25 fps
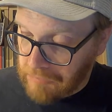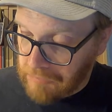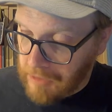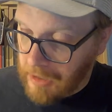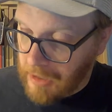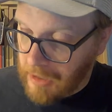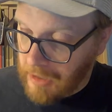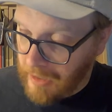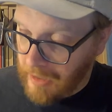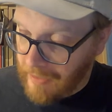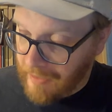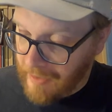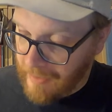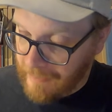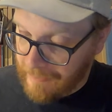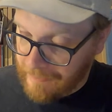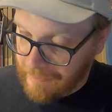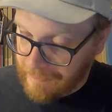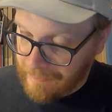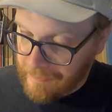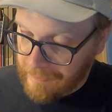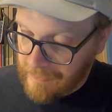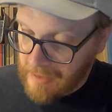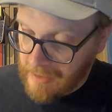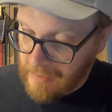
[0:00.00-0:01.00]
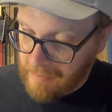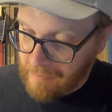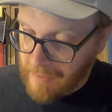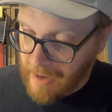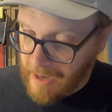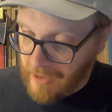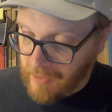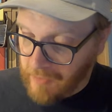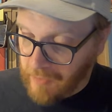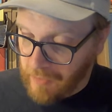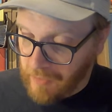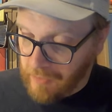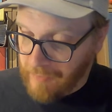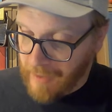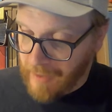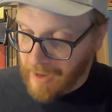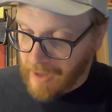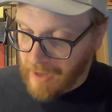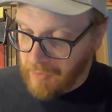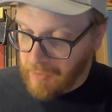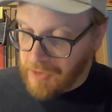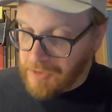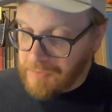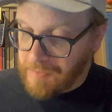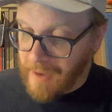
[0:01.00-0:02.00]
I like that. Backwards,
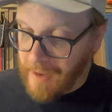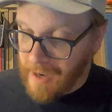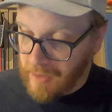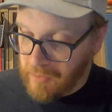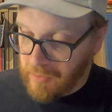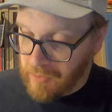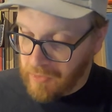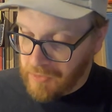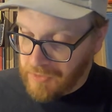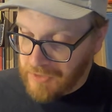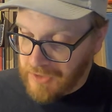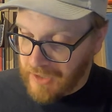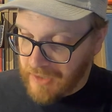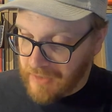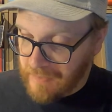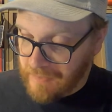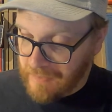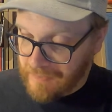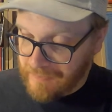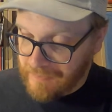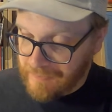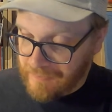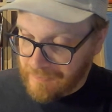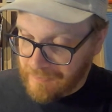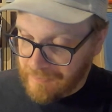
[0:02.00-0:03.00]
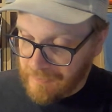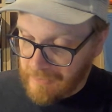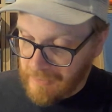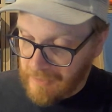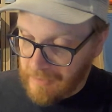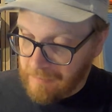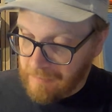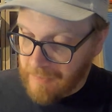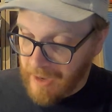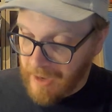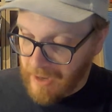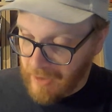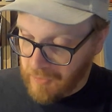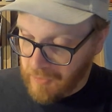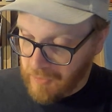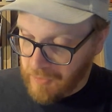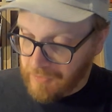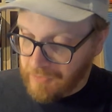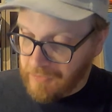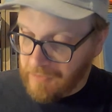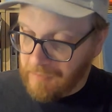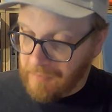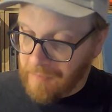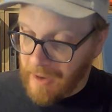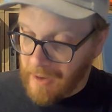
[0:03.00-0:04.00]
backwash, backwater.
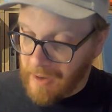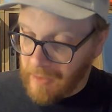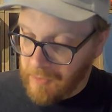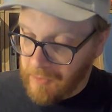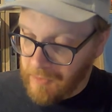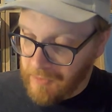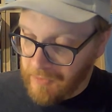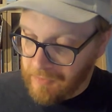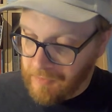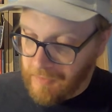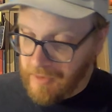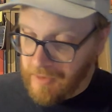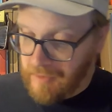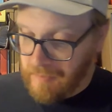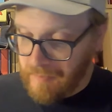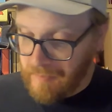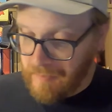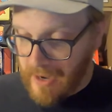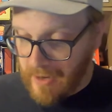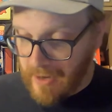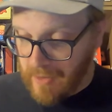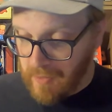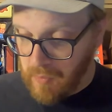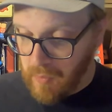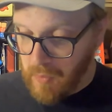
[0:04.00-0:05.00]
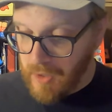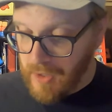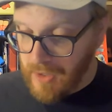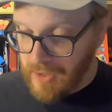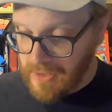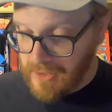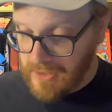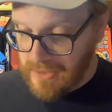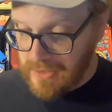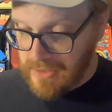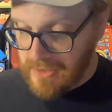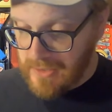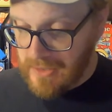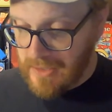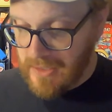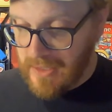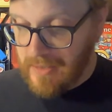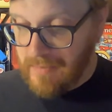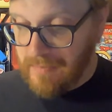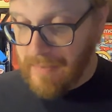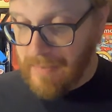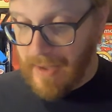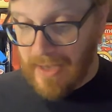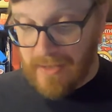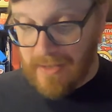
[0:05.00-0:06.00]
Backwards, backwoodsman, backward,
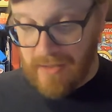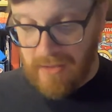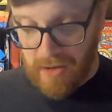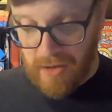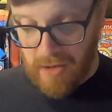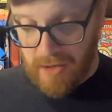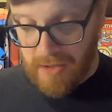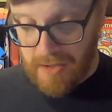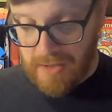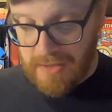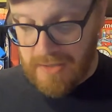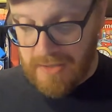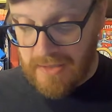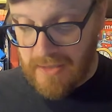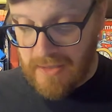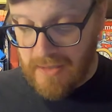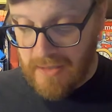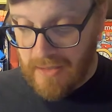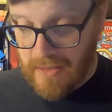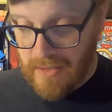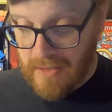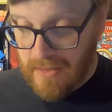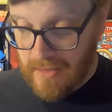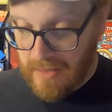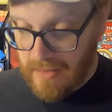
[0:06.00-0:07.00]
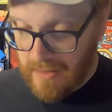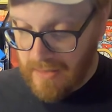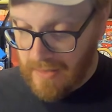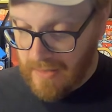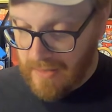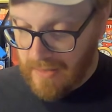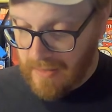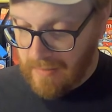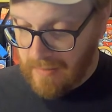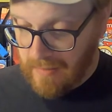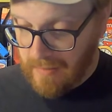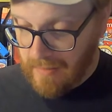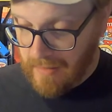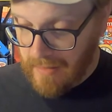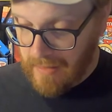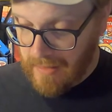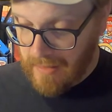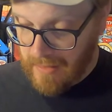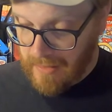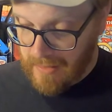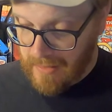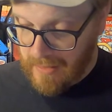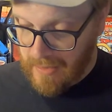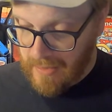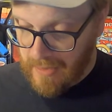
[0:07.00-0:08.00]
backyard.
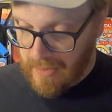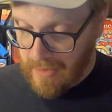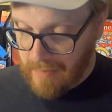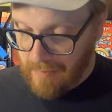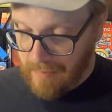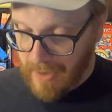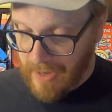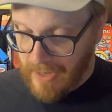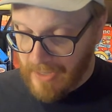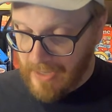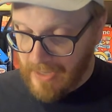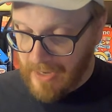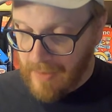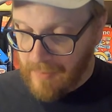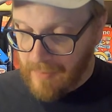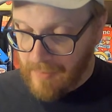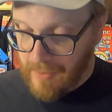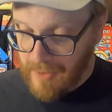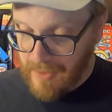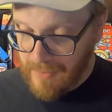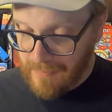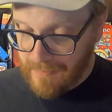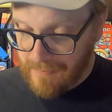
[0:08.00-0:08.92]
Backlabor.